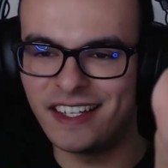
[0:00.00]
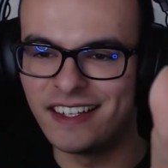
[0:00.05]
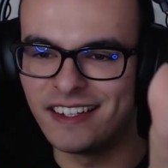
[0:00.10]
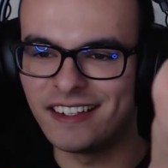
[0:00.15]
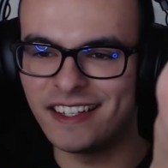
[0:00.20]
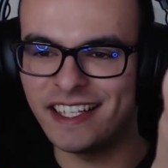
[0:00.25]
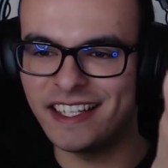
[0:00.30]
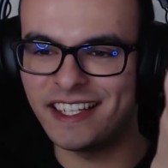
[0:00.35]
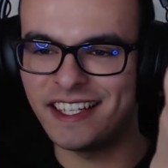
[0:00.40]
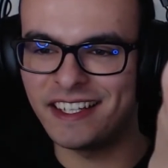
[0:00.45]

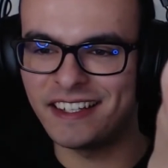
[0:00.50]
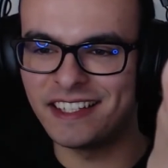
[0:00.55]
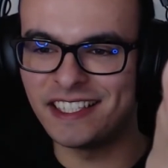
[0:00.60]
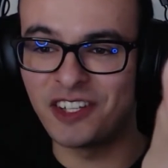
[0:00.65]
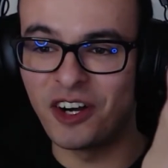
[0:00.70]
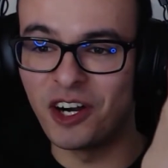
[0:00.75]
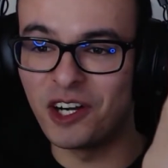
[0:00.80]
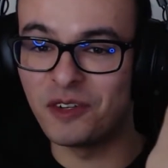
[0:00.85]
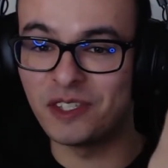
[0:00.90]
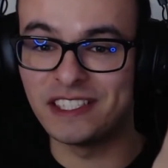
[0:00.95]
Like, this
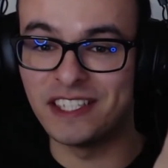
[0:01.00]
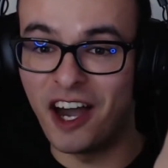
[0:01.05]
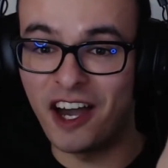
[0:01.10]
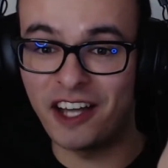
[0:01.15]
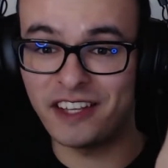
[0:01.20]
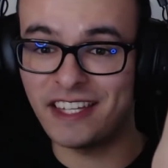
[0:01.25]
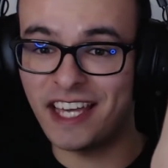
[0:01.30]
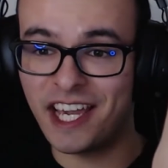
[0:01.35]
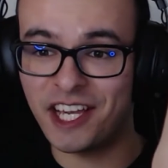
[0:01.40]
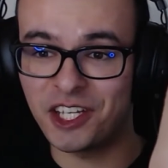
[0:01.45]
card is
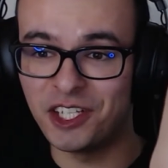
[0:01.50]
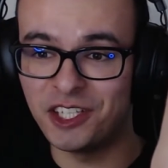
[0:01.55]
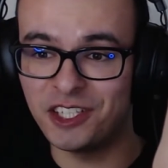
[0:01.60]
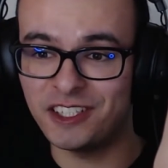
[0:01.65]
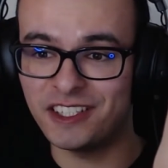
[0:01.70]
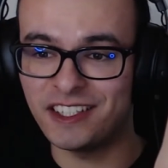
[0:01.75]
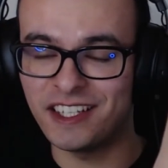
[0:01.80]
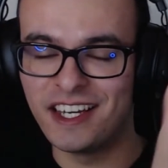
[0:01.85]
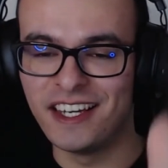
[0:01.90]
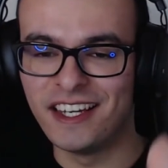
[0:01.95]
not that
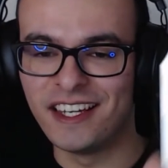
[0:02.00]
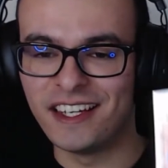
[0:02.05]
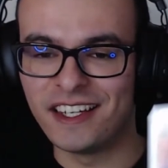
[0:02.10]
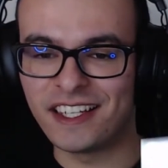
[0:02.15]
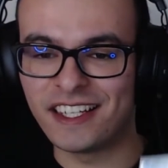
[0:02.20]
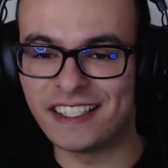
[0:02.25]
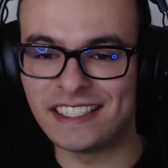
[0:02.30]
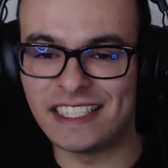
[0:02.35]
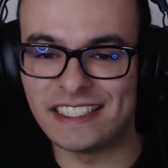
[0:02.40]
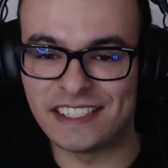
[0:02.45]
good
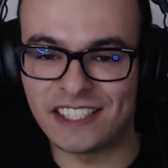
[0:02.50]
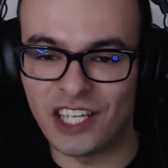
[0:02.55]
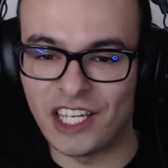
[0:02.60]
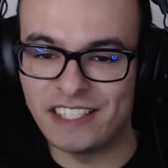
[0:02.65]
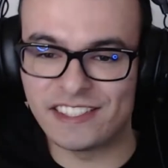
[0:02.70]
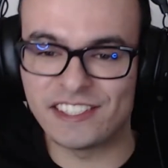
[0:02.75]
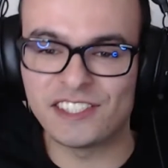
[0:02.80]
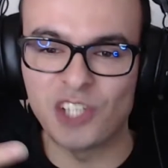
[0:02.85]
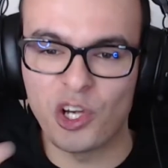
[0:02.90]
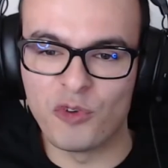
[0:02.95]
because
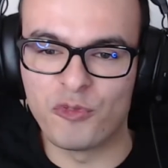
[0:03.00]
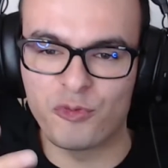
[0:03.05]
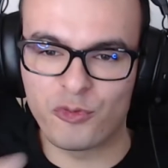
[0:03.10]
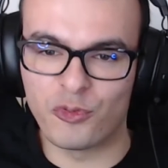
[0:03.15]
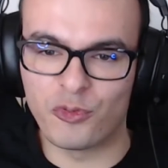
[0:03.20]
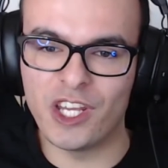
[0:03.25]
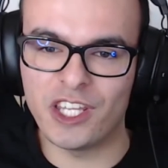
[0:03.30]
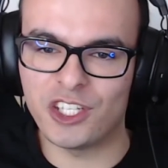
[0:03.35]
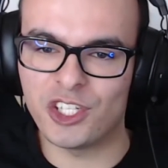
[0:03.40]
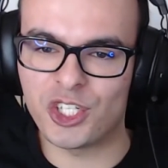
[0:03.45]
it's so
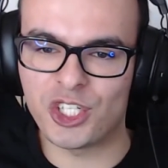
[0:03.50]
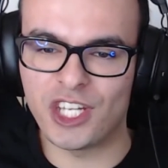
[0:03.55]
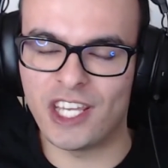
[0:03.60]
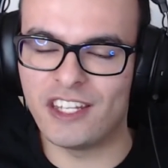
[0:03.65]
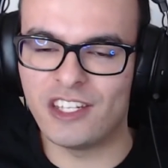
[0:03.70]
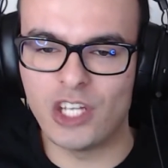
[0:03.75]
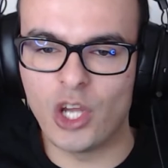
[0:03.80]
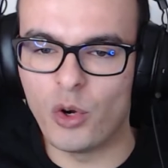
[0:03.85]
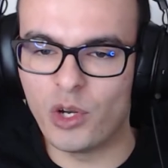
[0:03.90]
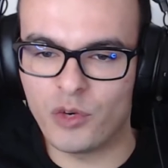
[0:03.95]
fringe
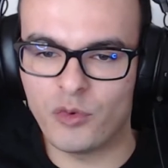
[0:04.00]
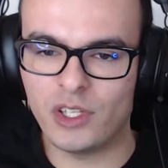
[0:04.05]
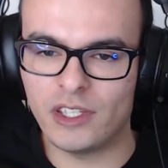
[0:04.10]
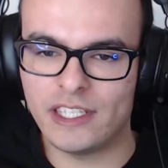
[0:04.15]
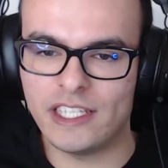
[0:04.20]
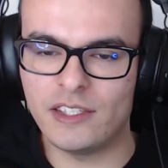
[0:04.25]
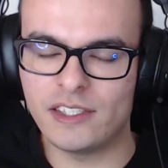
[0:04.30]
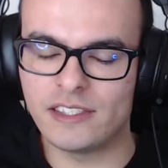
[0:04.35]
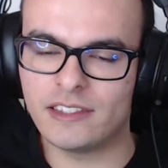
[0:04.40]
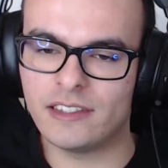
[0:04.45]
and no one
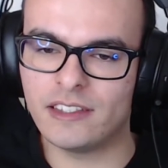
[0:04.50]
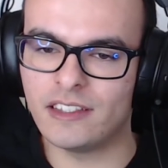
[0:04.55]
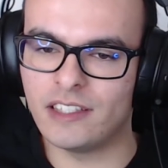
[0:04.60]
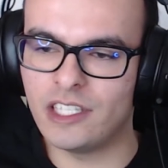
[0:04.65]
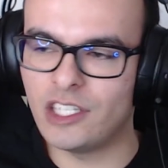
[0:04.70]
really uses it.